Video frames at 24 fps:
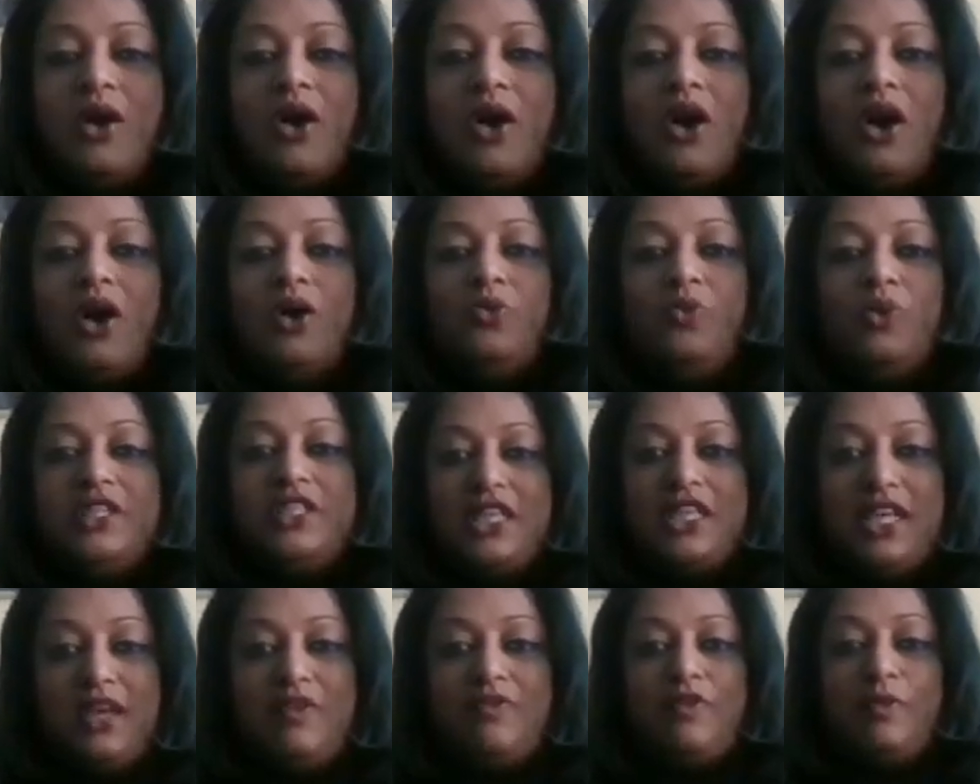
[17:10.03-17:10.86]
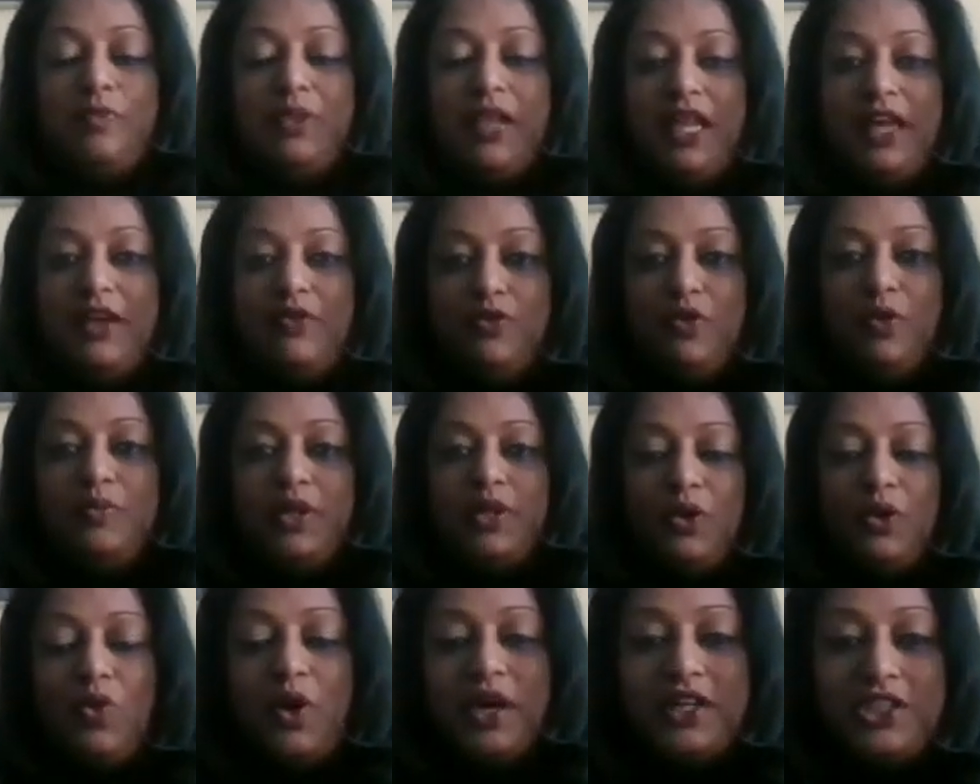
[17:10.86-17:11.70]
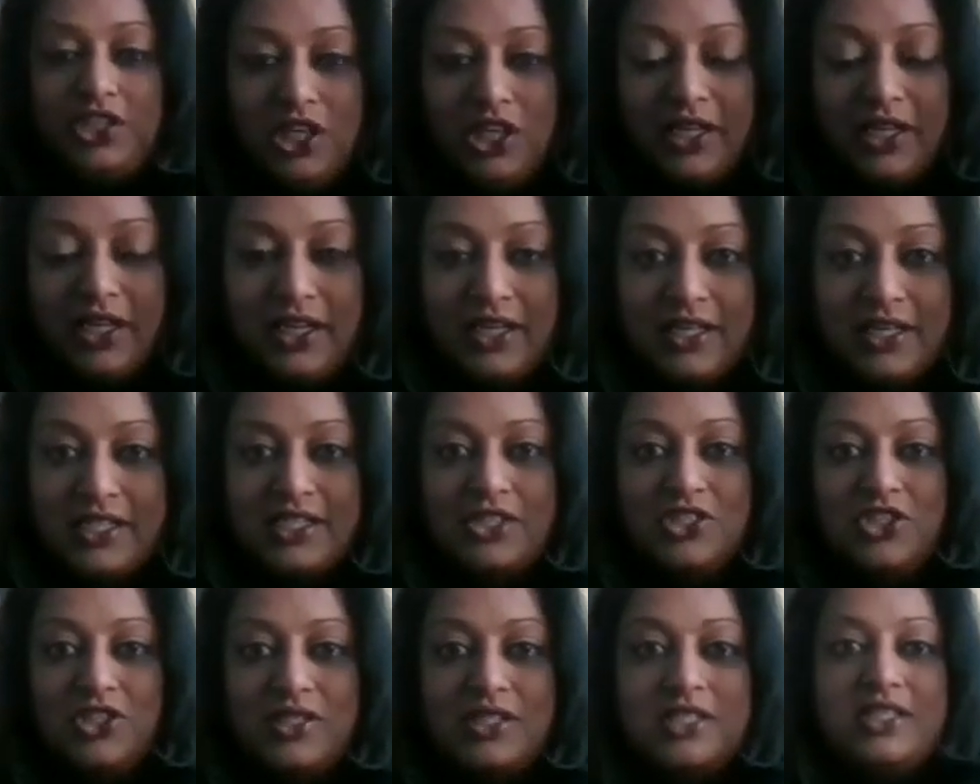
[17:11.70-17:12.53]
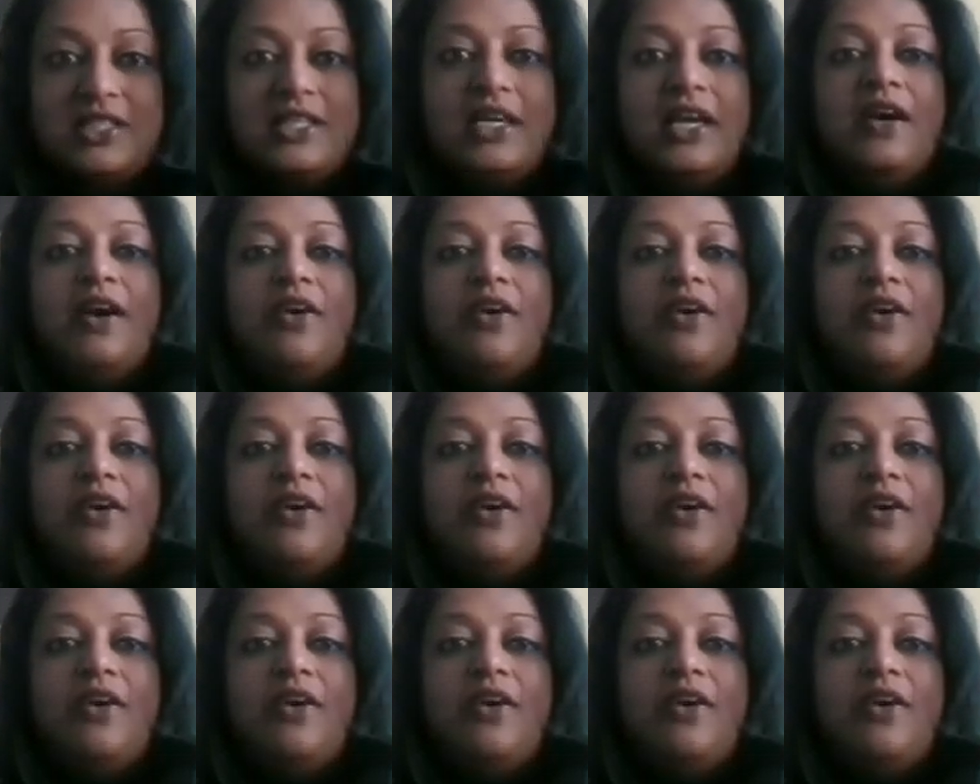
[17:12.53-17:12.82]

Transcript: on whichever platform they're watching us, just